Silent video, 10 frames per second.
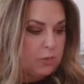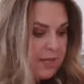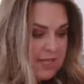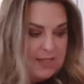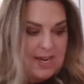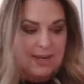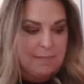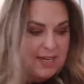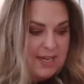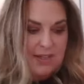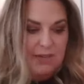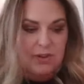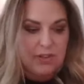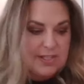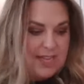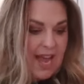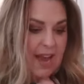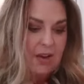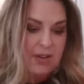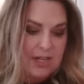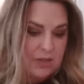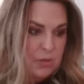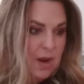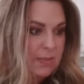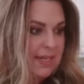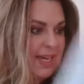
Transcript: please take a minute to fill this out. Here's why we